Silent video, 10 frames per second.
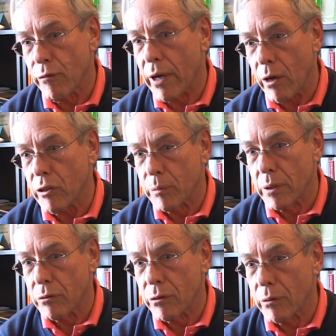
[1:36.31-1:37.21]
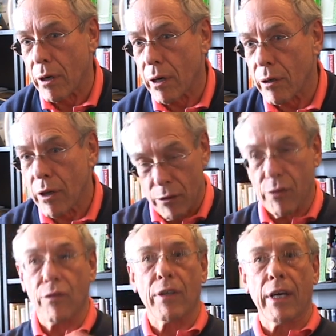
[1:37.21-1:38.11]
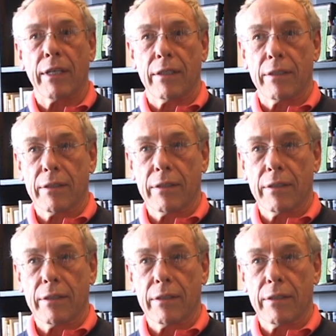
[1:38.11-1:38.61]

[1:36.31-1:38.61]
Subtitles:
valuable to our society.